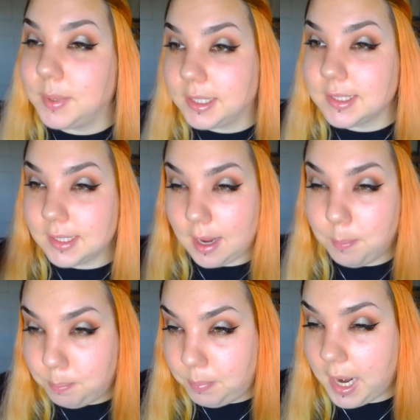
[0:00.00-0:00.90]
because I
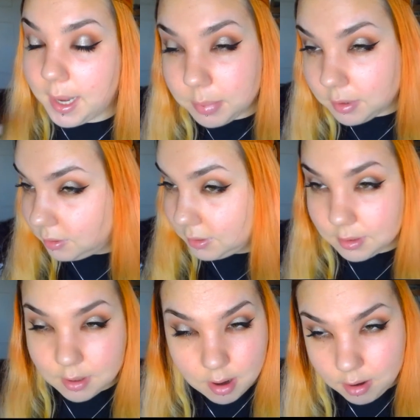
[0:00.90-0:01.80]

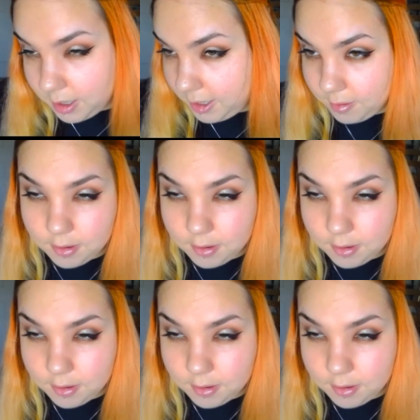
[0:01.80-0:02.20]
blabbled on and